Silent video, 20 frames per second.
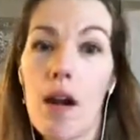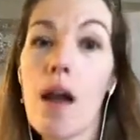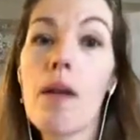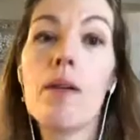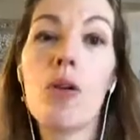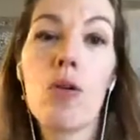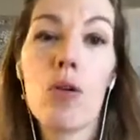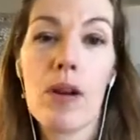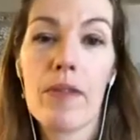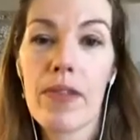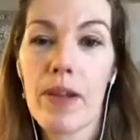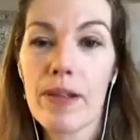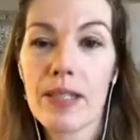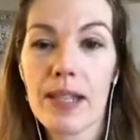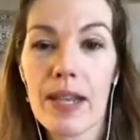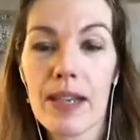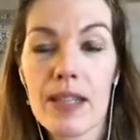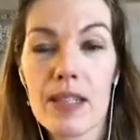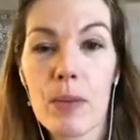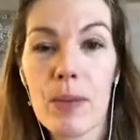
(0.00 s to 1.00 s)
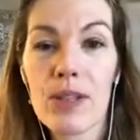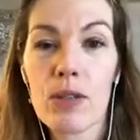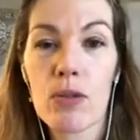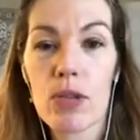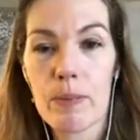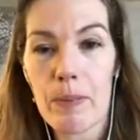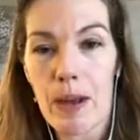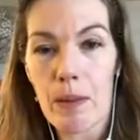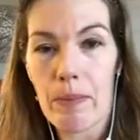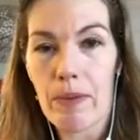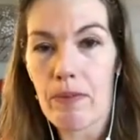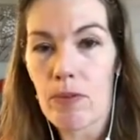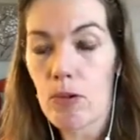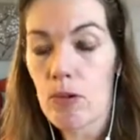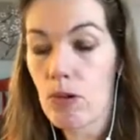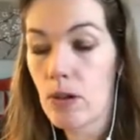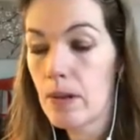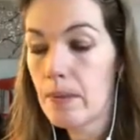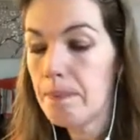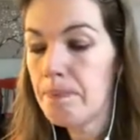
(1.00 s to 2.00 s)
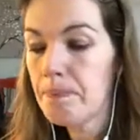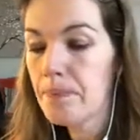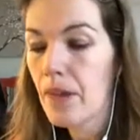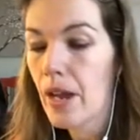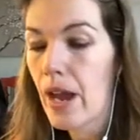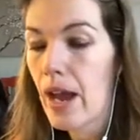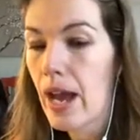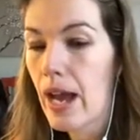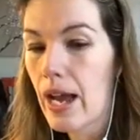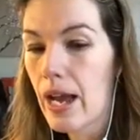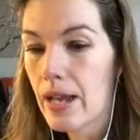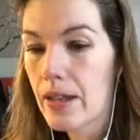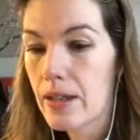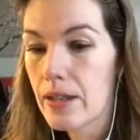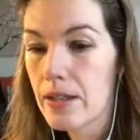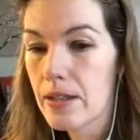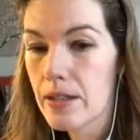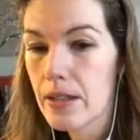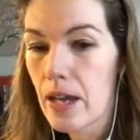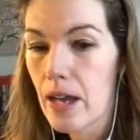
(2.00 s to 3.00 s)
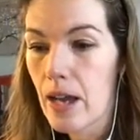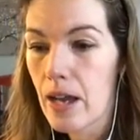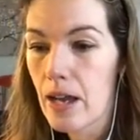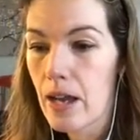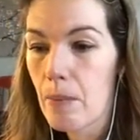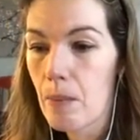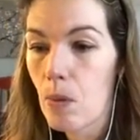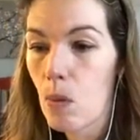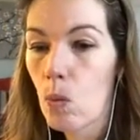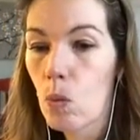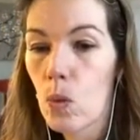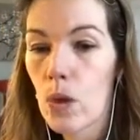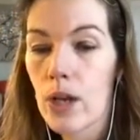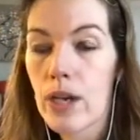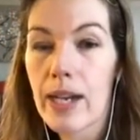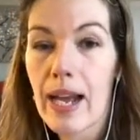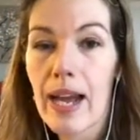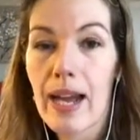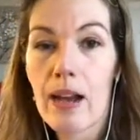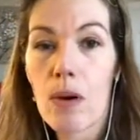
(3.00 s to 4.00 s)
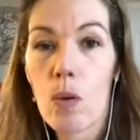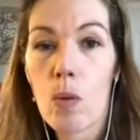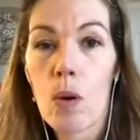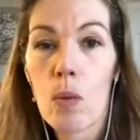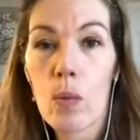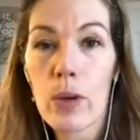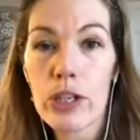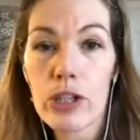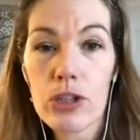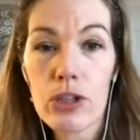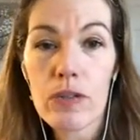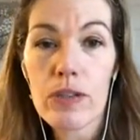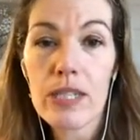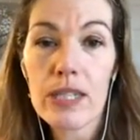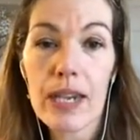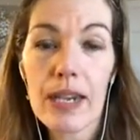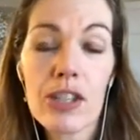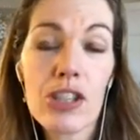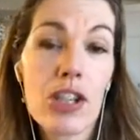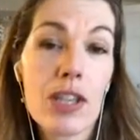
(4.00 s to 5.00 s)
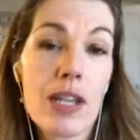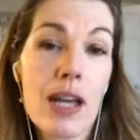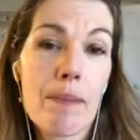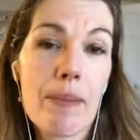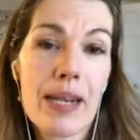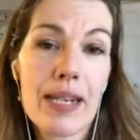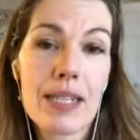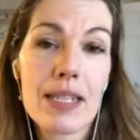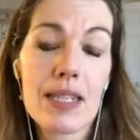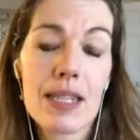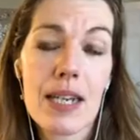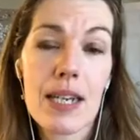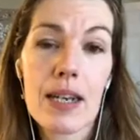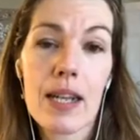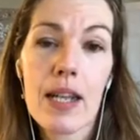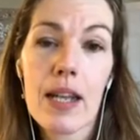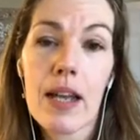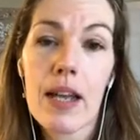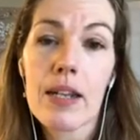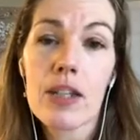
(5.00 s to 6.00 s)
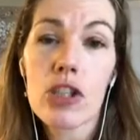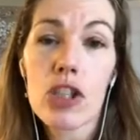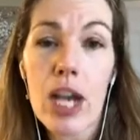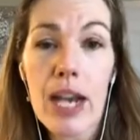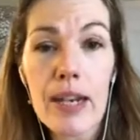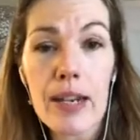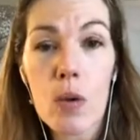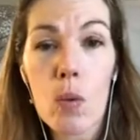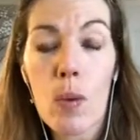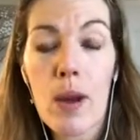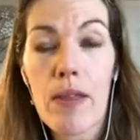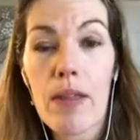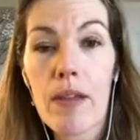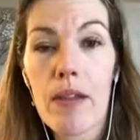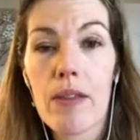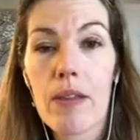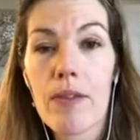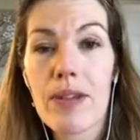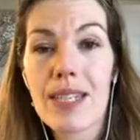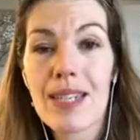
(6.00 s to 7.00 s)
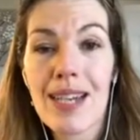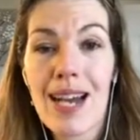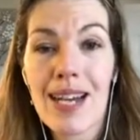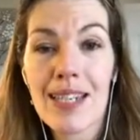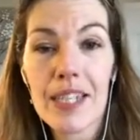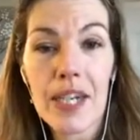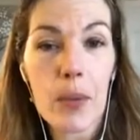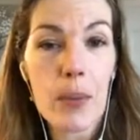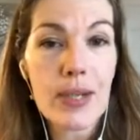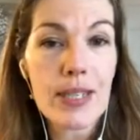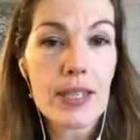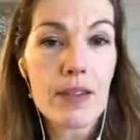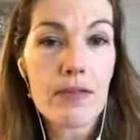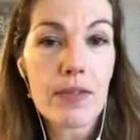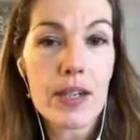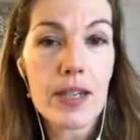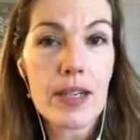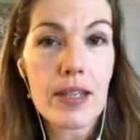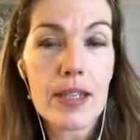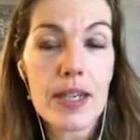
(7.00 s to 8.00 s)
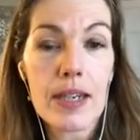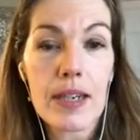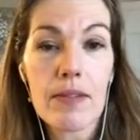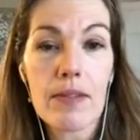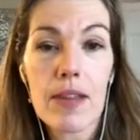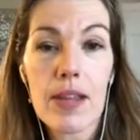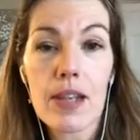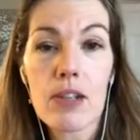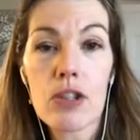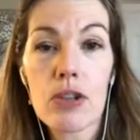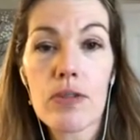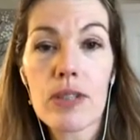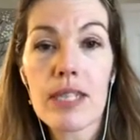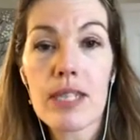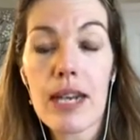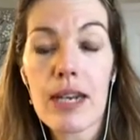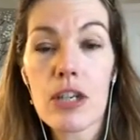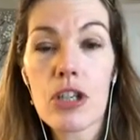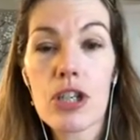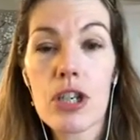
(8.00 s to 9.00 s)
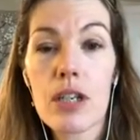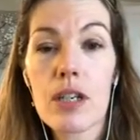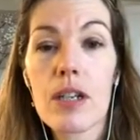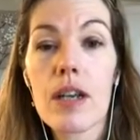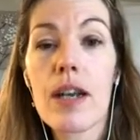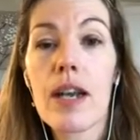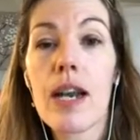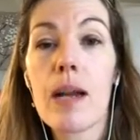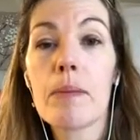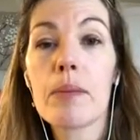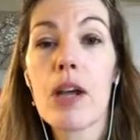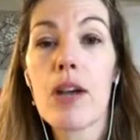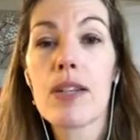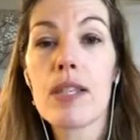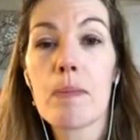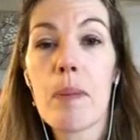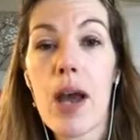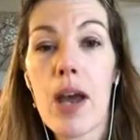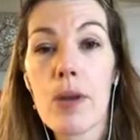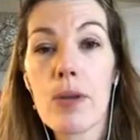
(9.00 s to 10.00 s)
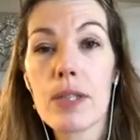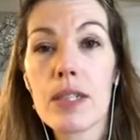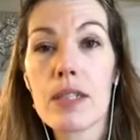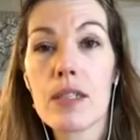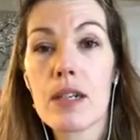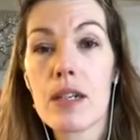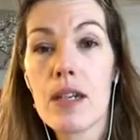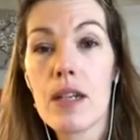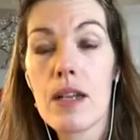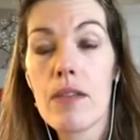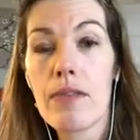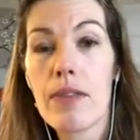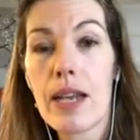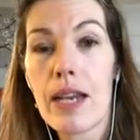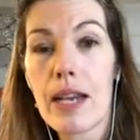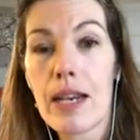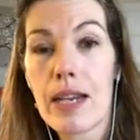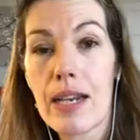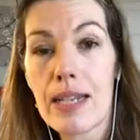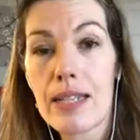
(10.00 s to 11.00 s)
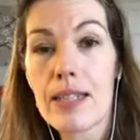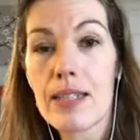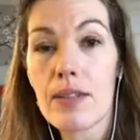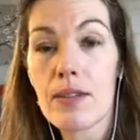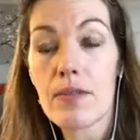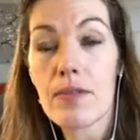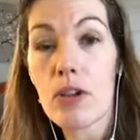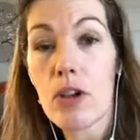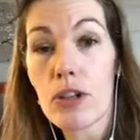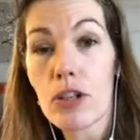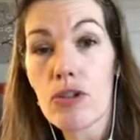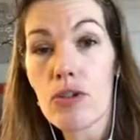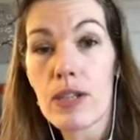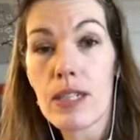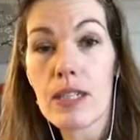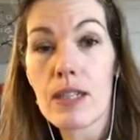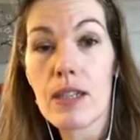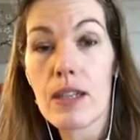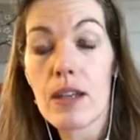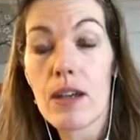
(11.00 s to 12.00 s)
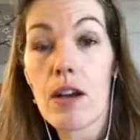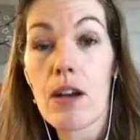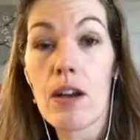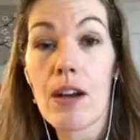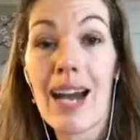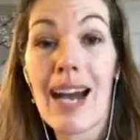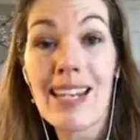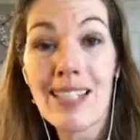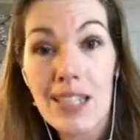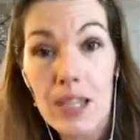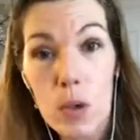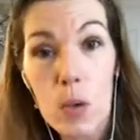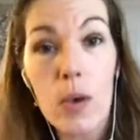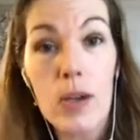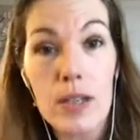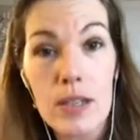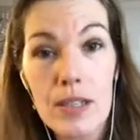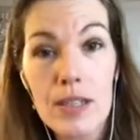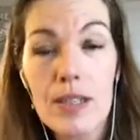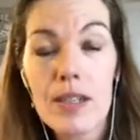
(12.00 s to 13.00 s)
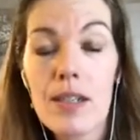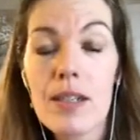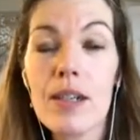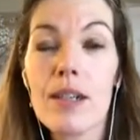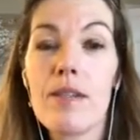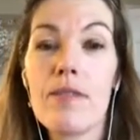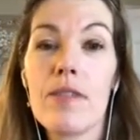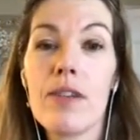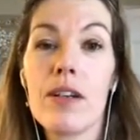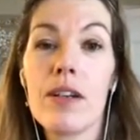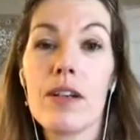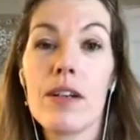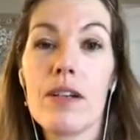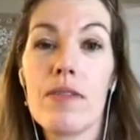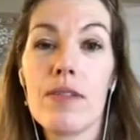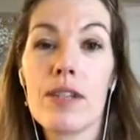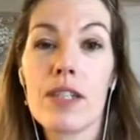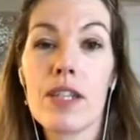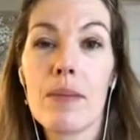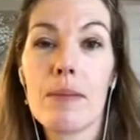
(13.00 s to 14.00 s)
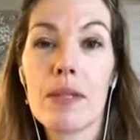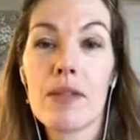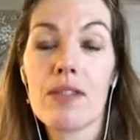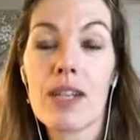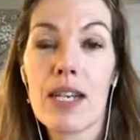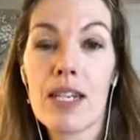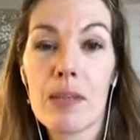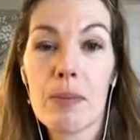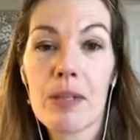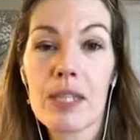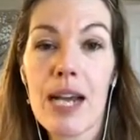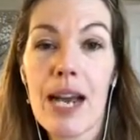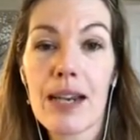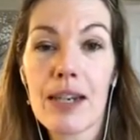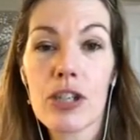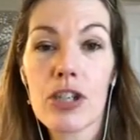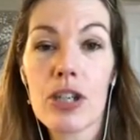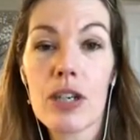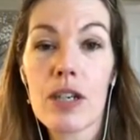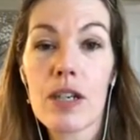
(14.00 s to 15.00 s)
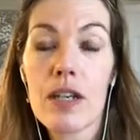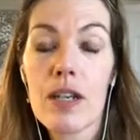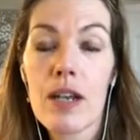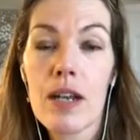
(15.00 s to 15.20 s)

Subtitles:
all of those things that we talked about before, and work out which jurisdiction they're based in. Check whether there is an adequacy finding for that jurisdiction, and I'm going to post the list of countries that are adequate for terms of data protection